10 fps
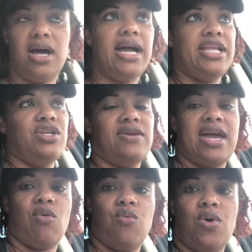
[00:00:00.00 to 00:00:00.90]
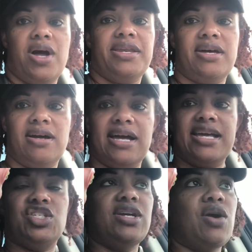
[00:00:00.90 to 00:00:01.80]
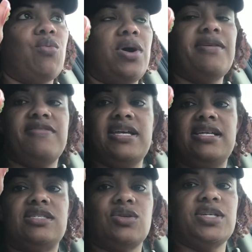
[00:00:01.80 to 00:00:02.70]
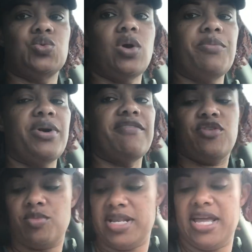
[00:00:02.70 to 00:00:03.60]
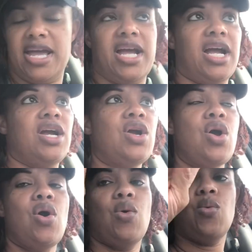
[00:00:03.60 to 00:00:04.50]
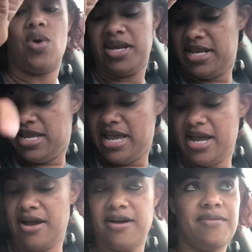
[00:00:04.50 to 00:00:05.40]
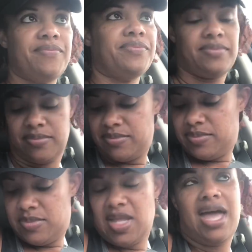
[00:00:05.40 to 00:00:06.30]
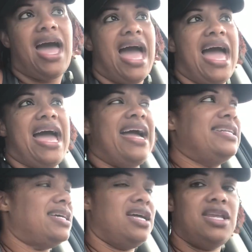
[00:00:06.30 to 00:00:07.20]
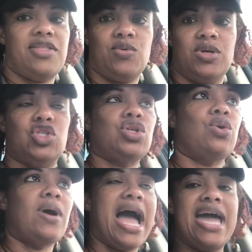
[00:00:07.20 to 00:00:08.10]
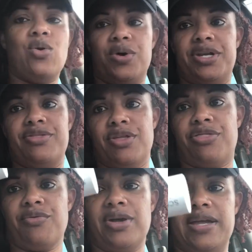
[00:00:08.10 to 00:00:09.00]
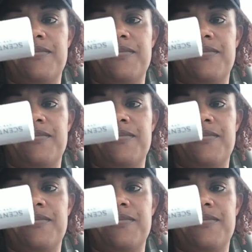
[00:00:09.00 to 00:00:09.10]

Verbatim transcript: And you get one, I guess you get one of these. So there's one perfume in here, one in here, and another one. So I ordered the three.